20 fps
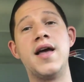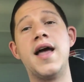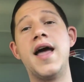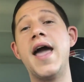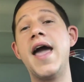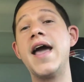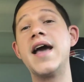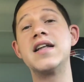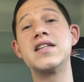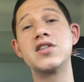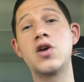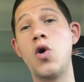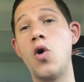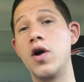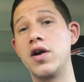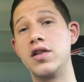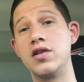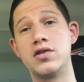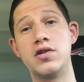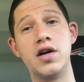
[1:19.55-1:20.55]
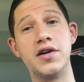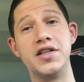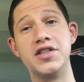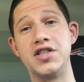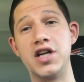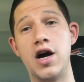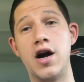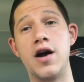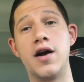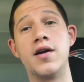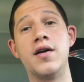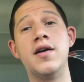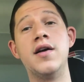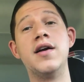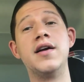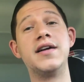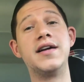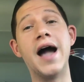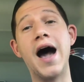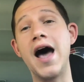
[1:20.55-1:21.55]
hands caught in the cookie jar,
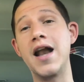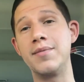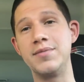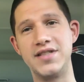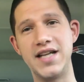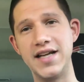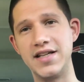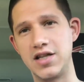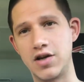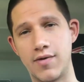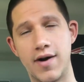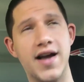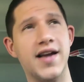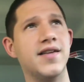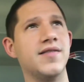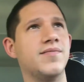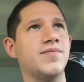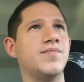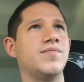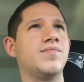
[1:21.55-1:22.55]
got them dead to right.